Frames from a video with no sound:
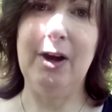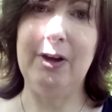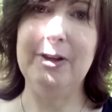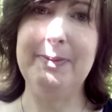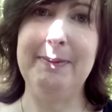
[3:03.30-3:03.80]

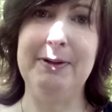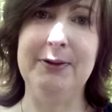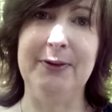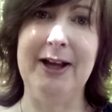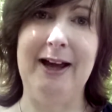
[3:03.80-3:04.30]
Other people
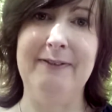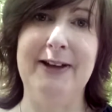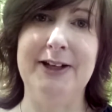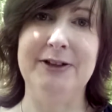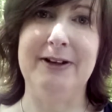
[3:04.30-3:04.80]
don't have
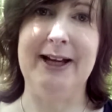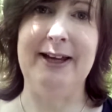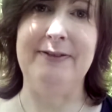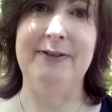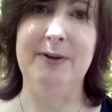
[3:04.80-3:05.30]
that
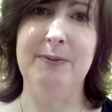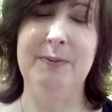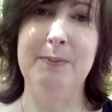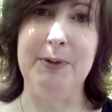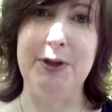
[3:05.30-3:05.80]
drive,
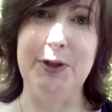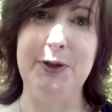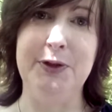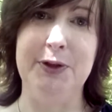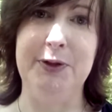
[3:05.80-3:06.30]
but
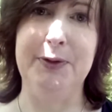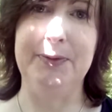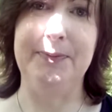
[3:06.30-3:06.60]
you do.